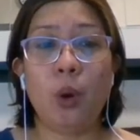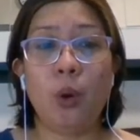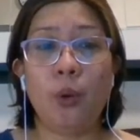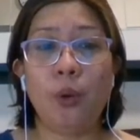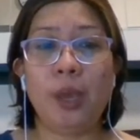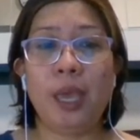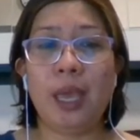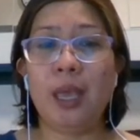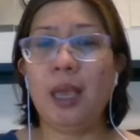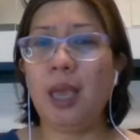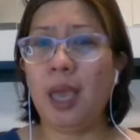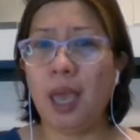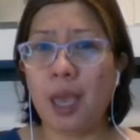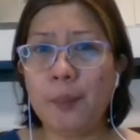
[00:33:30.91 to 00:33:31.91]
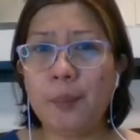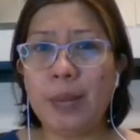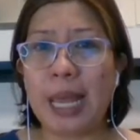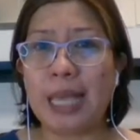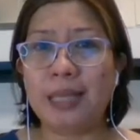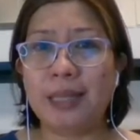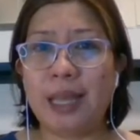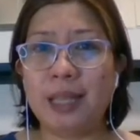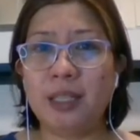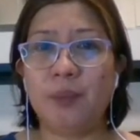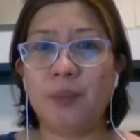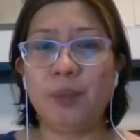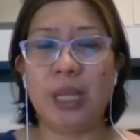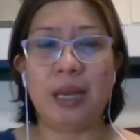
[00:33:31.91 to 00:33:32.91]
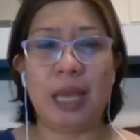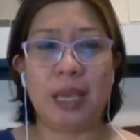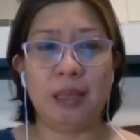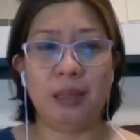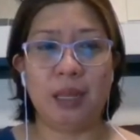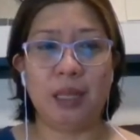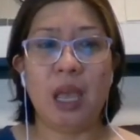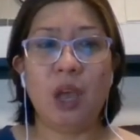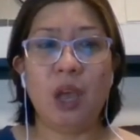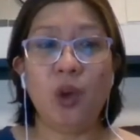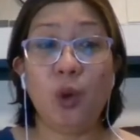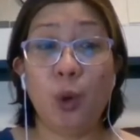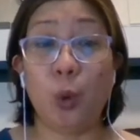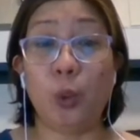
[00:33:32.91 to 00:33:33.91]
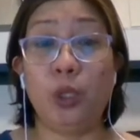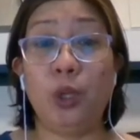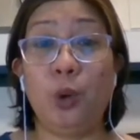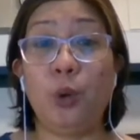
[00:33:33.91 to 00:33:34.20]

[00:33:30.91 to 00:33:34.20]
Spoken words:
Hockenham, like that, something like that code.